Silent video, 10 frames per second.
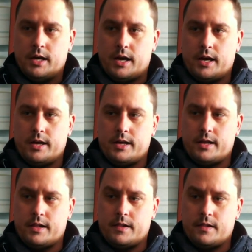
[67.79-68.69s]
Uh,
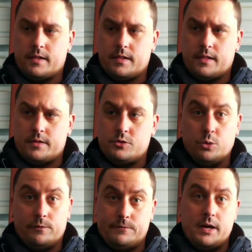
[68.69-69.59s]

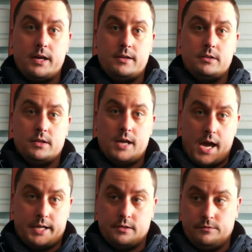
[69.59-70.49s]
you'll find
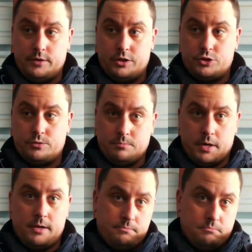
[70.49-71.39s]
active fish
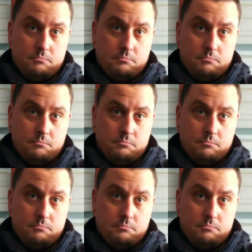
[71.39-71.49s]
by,